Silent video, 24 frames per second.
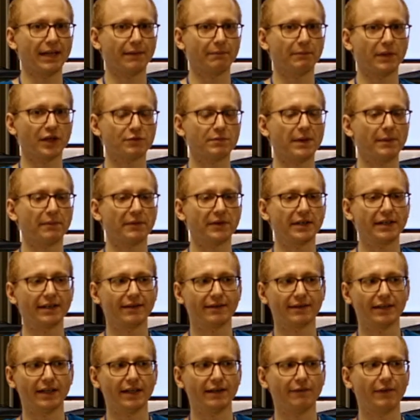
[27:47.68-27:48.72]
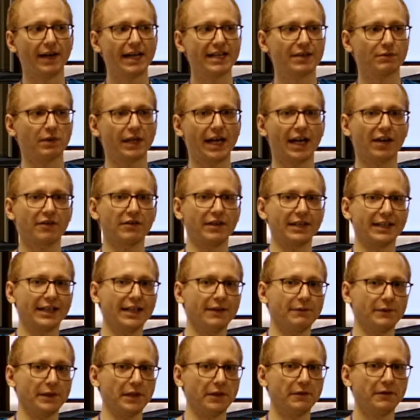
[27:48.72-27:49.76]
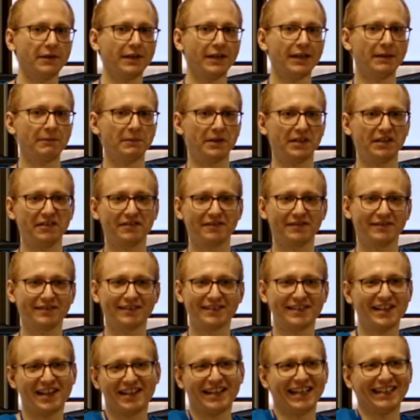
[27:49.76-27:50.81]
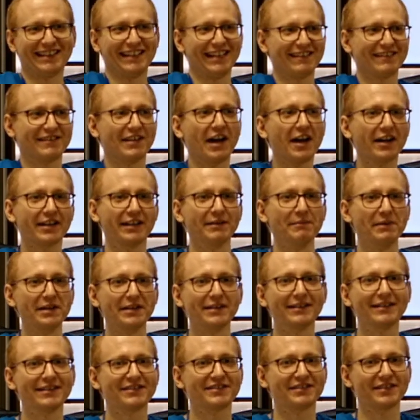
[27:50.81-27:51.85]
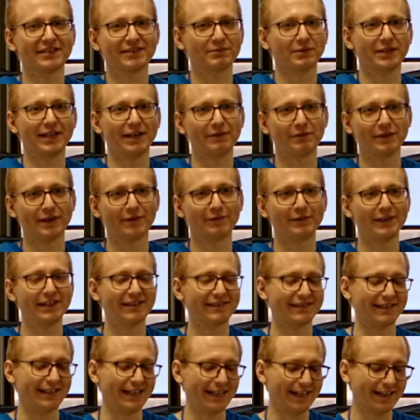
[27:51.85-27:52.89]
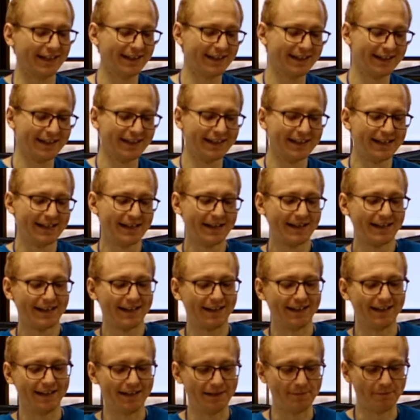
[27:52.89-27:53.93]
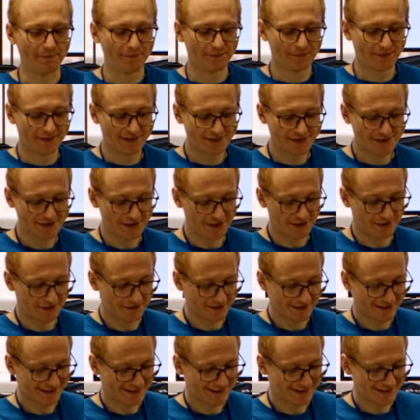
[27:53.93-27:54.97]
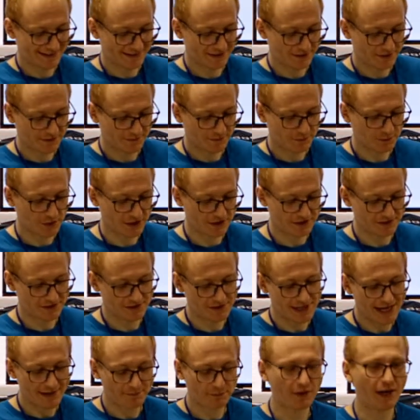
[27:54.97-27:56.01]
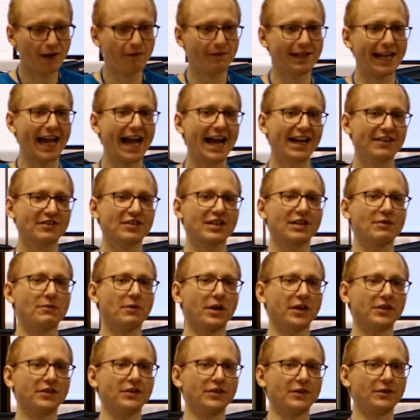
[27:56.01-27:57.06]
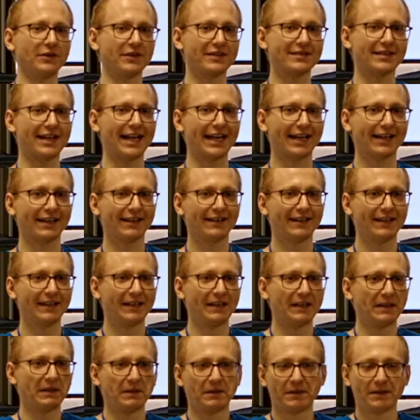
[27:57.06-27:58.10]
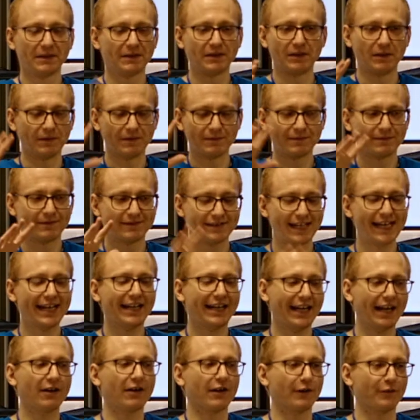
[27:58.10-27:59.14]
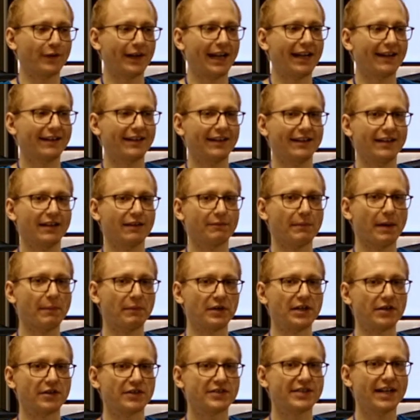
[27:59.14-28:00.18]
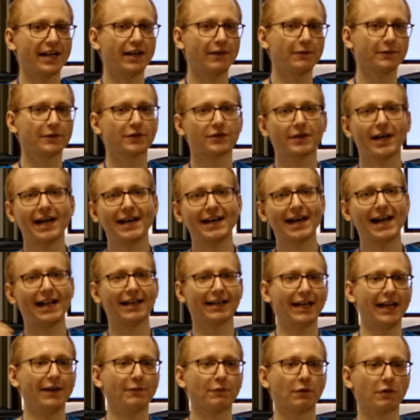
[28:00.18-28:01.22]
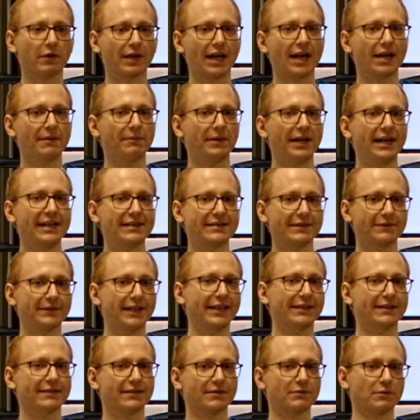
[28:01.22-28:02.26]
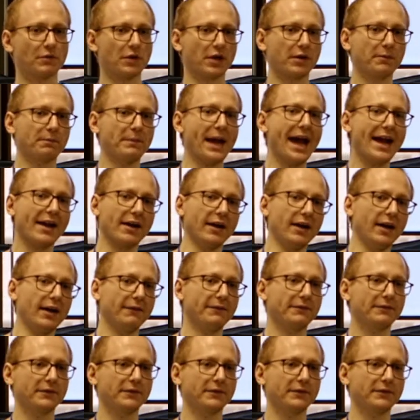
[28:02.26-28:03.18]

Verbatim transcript: much memory the device will actually give you, because it's not like that's documented, it's just whatever it feels like. Um, so what you probably actually want to do is like take care of allocating the memory yourself, try to allocate four gigabytes. If that doesn't work, back off,